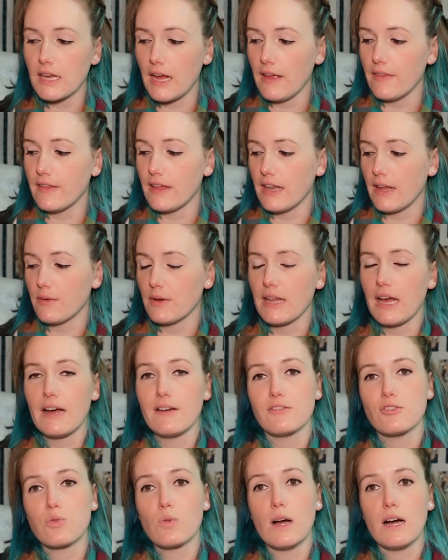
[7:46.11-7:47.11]
and then I would
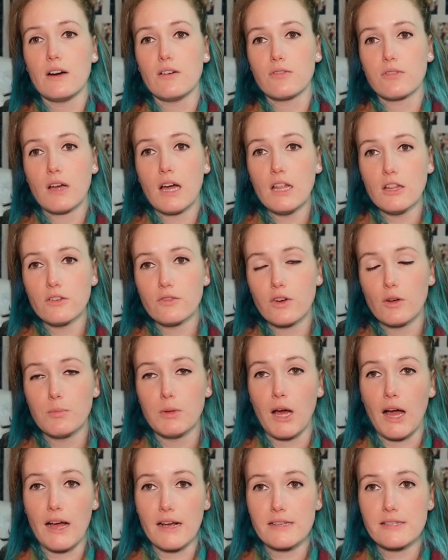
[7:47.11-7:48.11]
have 12 colorful
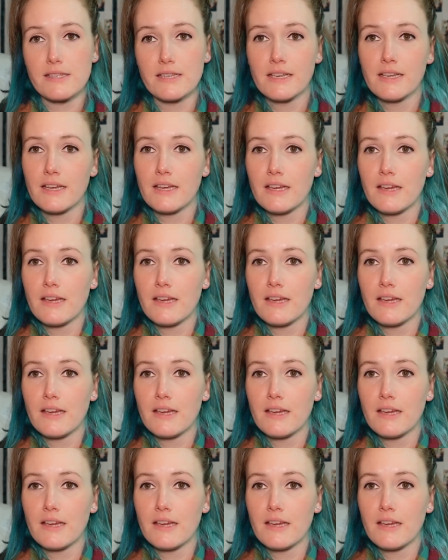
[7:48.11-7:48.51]
blocks,